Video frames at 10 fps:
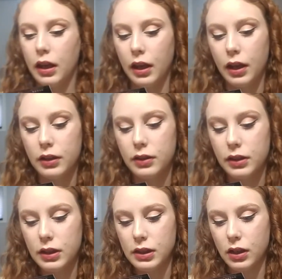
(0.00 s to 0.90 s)
and
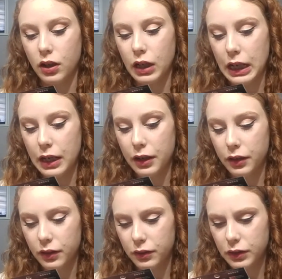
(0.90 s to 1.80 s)
they
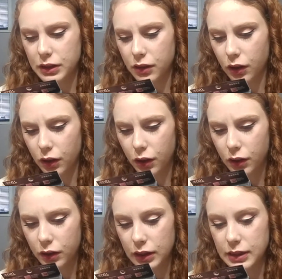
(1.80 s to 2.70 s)

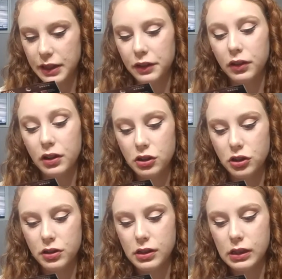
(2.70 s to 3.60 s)
say they're
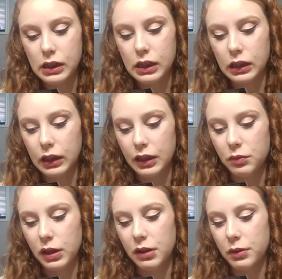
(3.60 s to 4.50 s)
luxuriously
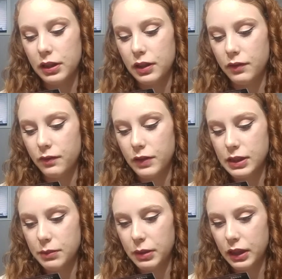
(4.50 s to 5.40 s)
lightweight with
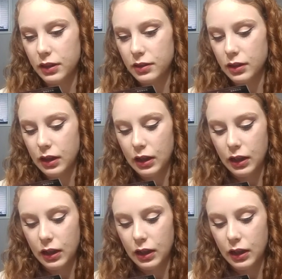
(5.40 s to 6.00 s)
Invisiband,